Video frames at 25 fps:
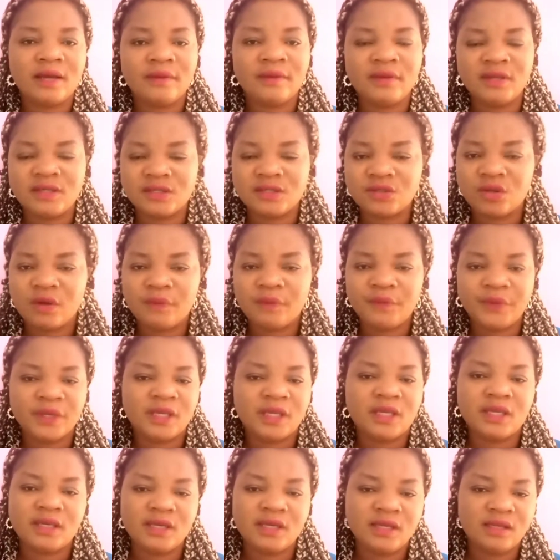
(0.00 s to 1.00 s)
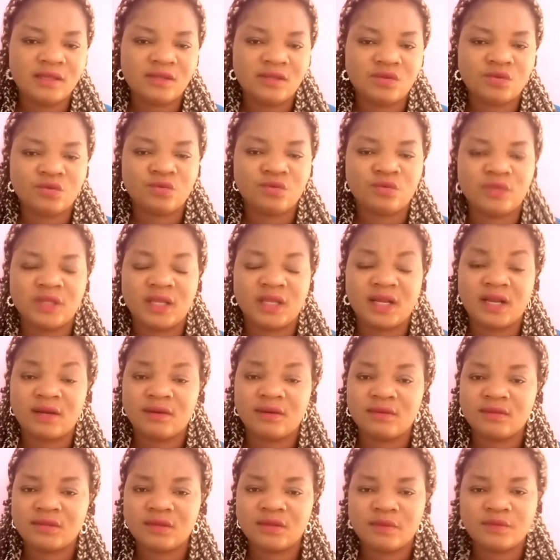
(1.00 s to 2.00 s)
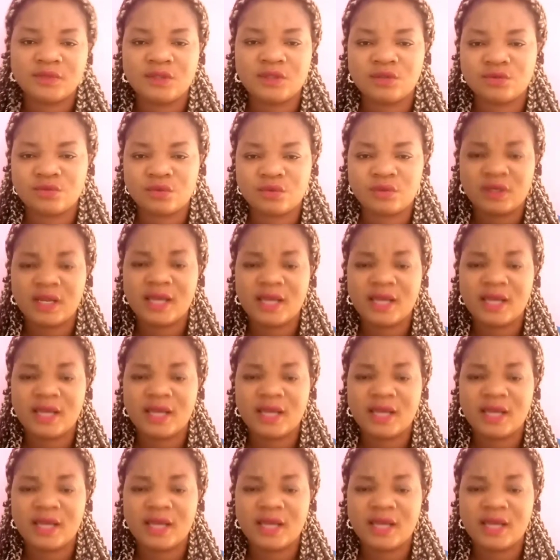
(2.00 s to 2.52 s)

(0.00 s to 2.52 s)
He's not picking it, so there are no something wrong.